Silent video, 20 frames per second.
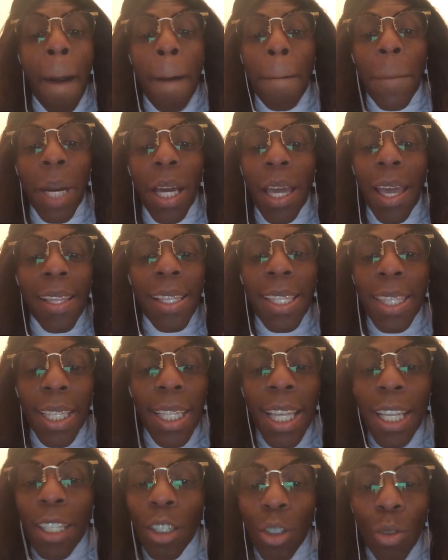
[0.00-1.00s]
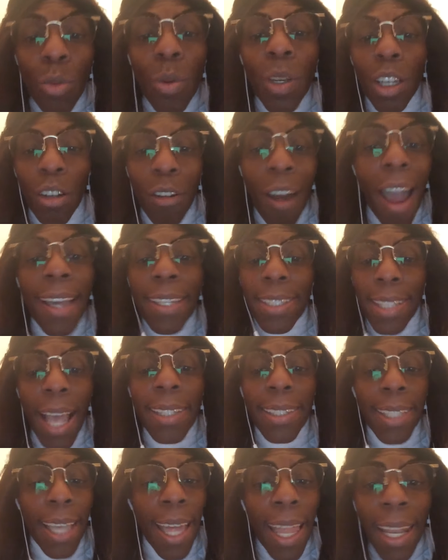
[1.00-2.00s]
But anything to do with Christ, I
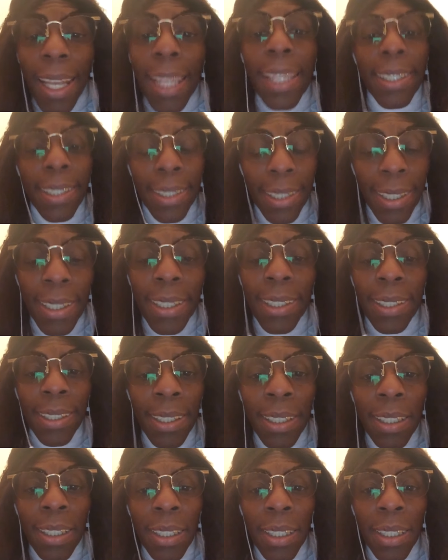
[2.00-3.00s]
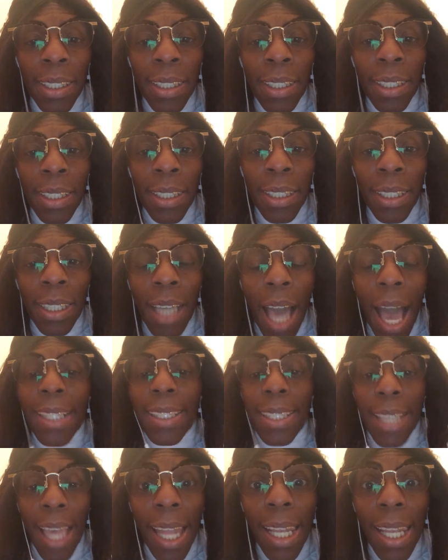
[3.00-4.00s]
tell it. I
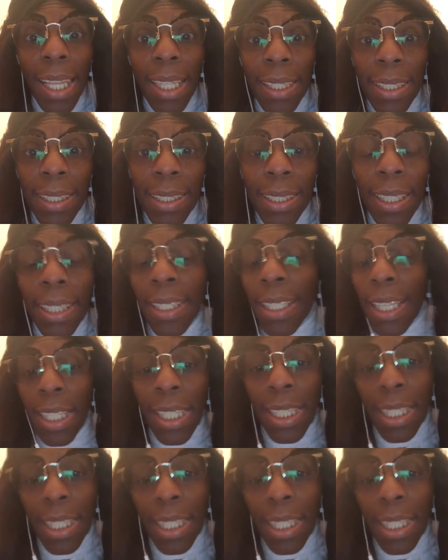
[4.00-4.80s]
tell it. And then you